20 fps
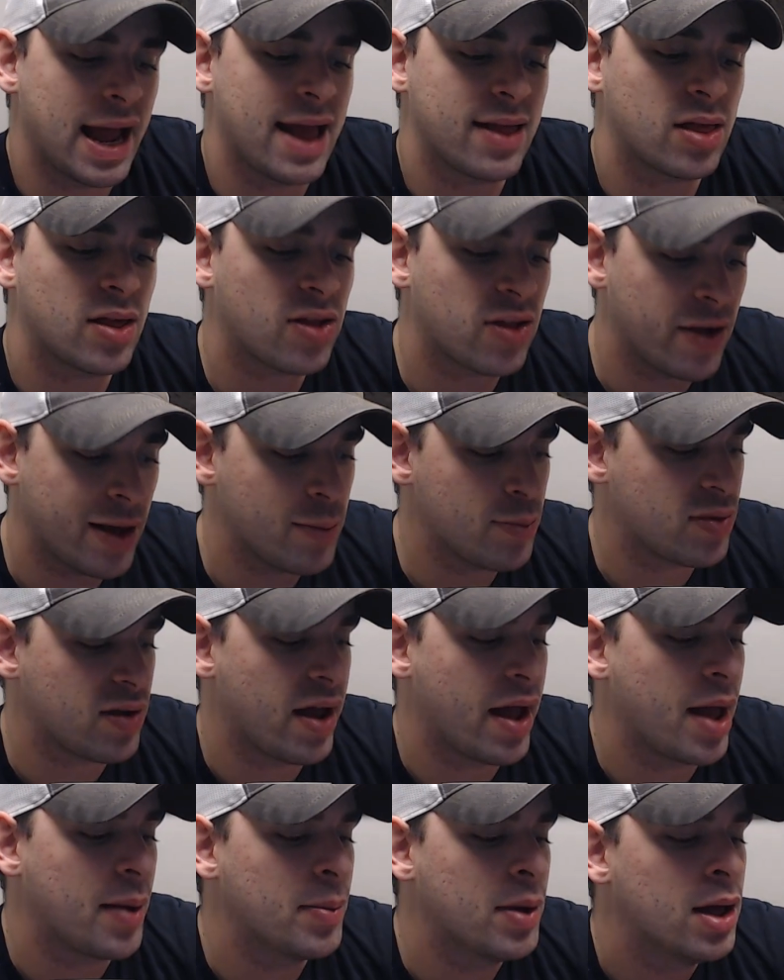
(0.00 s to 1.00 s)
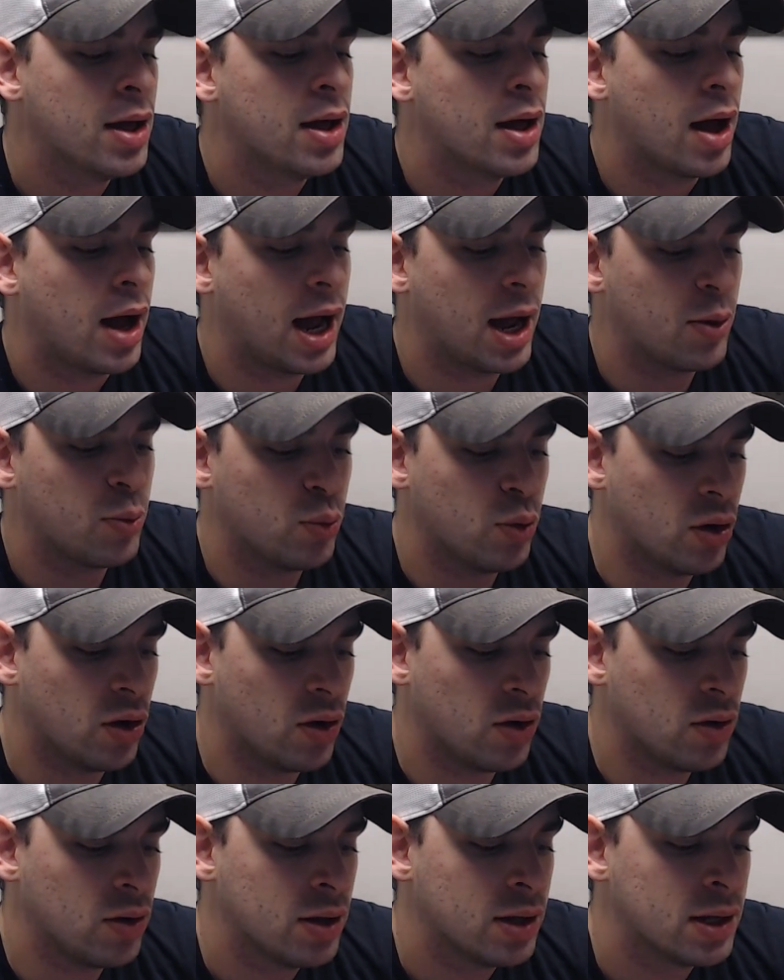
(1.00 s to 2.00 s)
At the same time, I
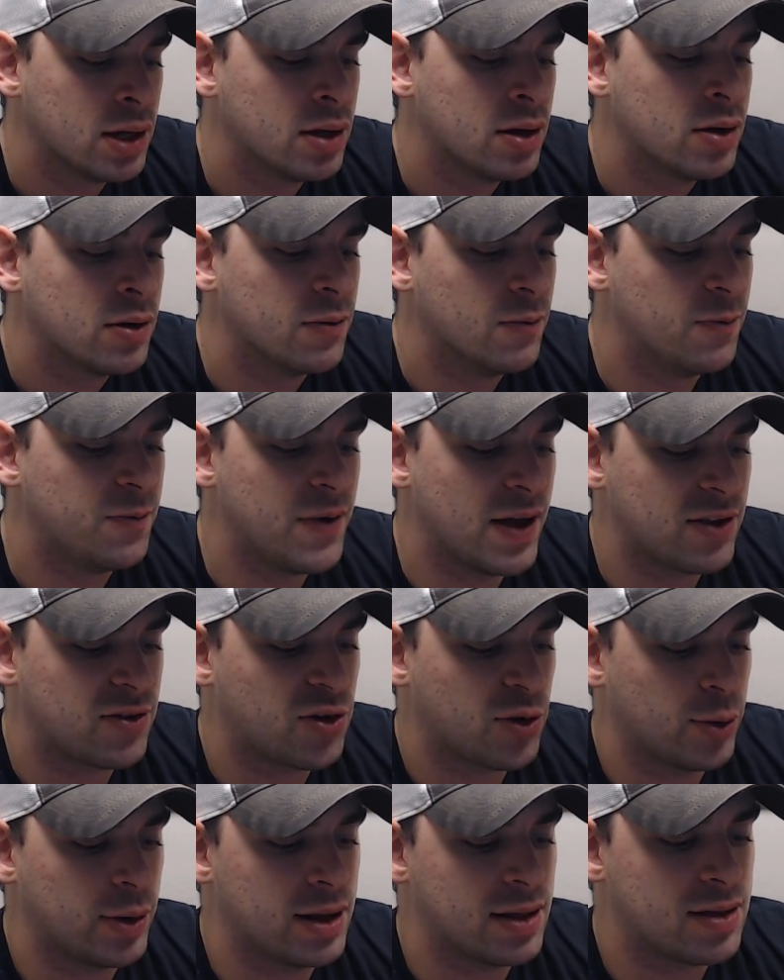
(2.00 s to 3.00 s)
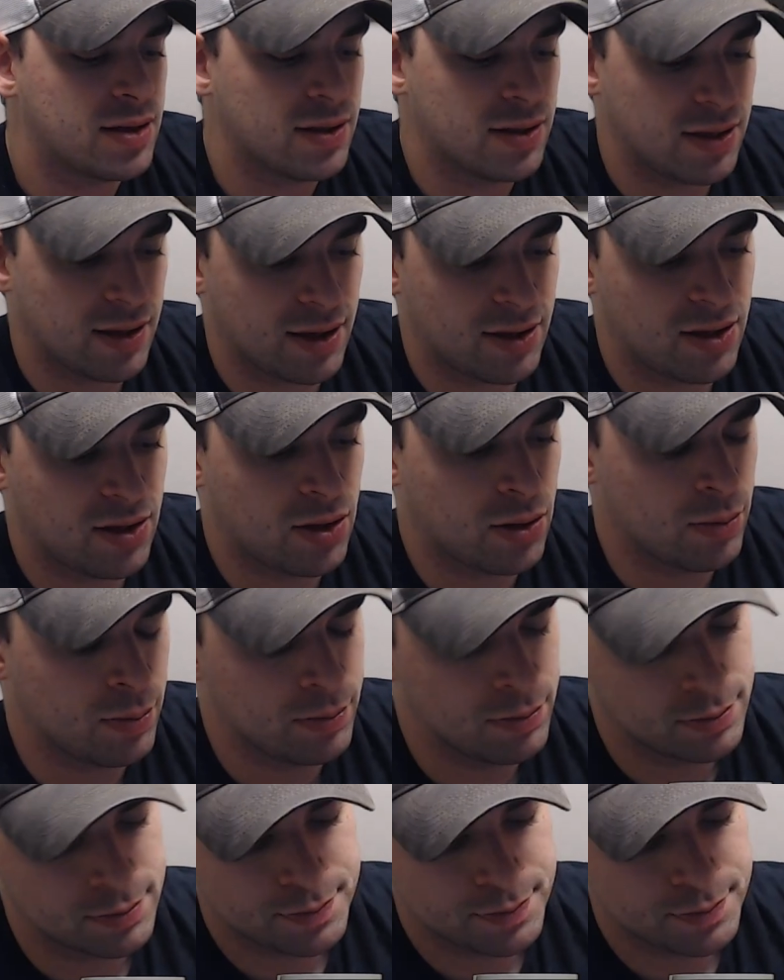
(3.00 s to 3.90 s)
will venture into this